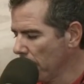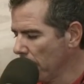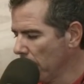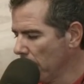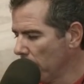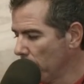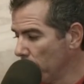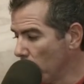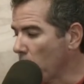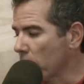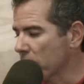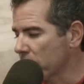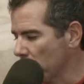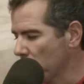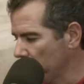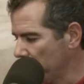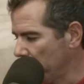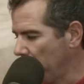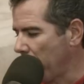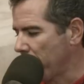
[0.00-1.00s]
More
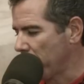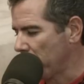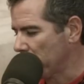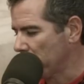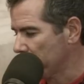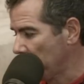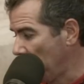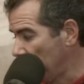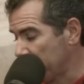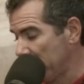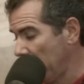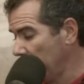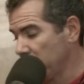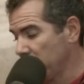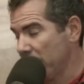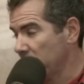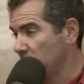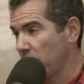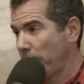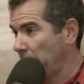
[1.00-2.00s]
so than ever. The
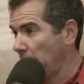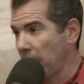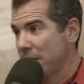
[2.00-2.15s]
DNC is doing